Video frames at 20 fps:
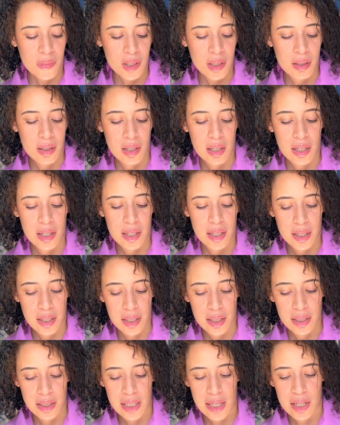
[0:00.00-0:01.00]

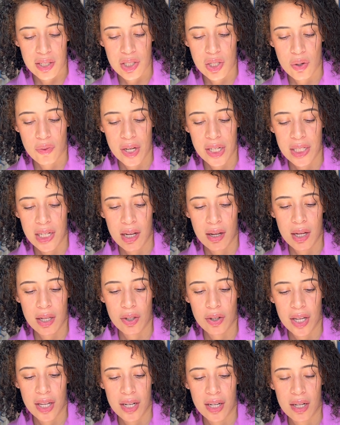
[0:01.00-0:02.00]
Yeah, so right now I
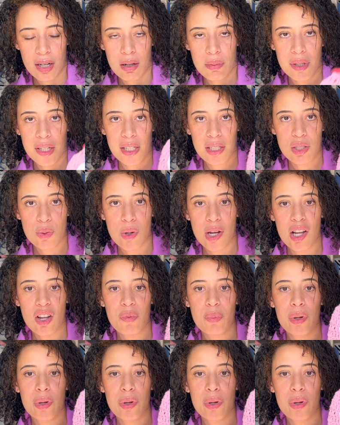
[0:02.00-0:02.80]
look at it and I'm like 12,